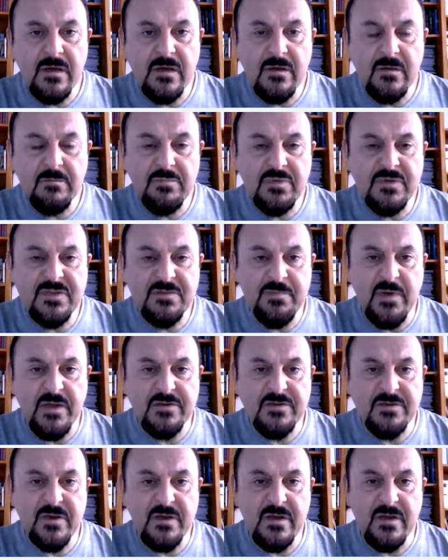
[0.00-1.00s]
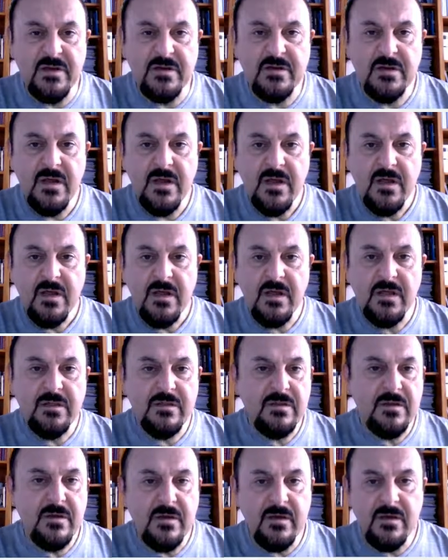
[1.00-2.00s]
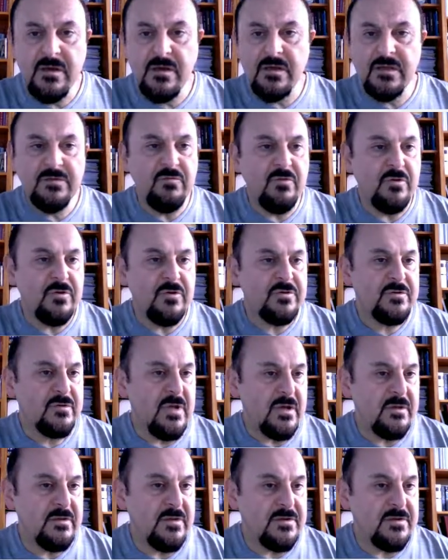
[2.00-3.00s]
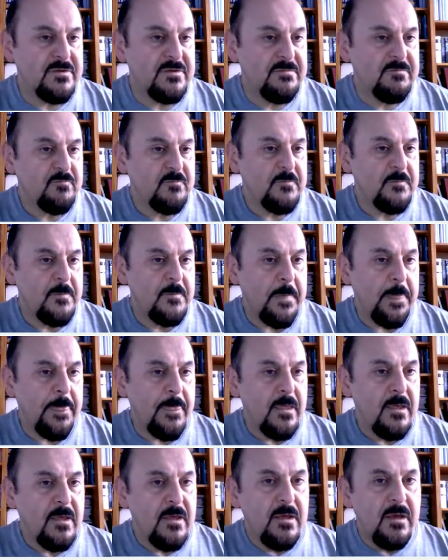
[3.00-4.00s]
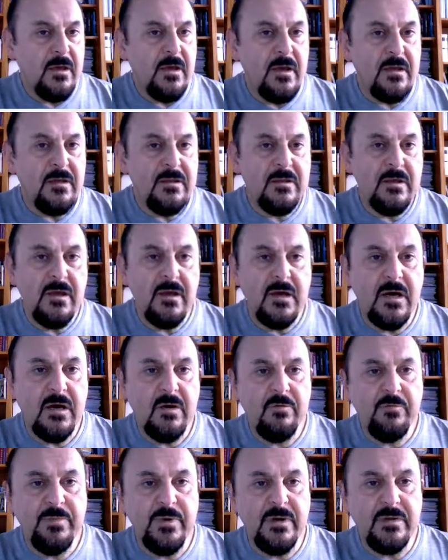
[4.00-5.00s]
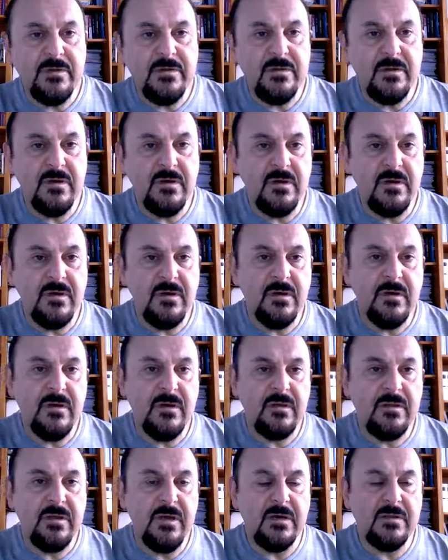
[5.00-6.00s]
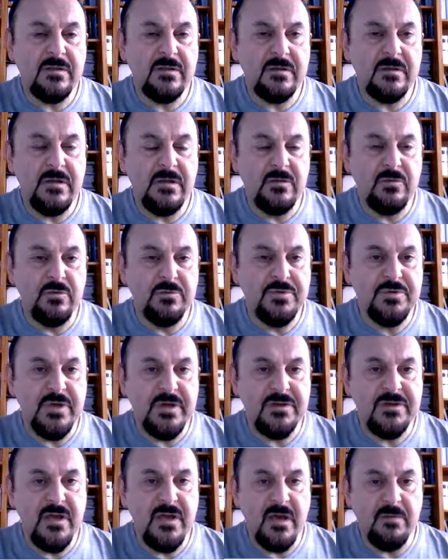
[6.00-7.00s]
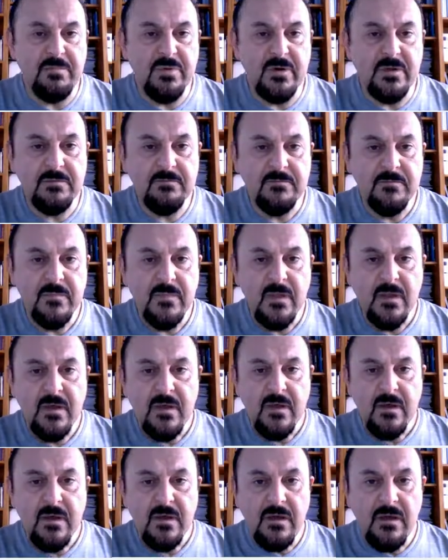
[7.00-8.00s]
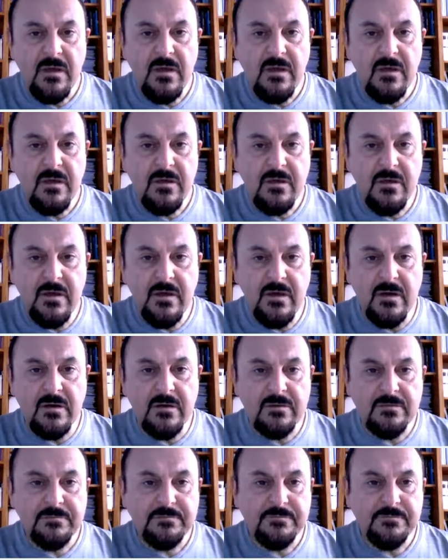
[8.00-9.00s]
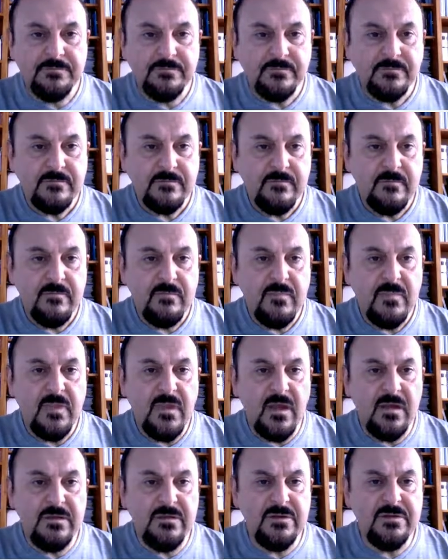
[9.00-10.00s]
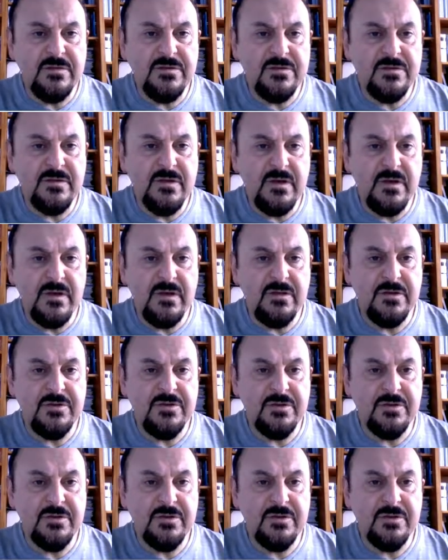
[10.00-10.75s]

space here, and it works like this. And how about the other loops example? Here, and this is the initial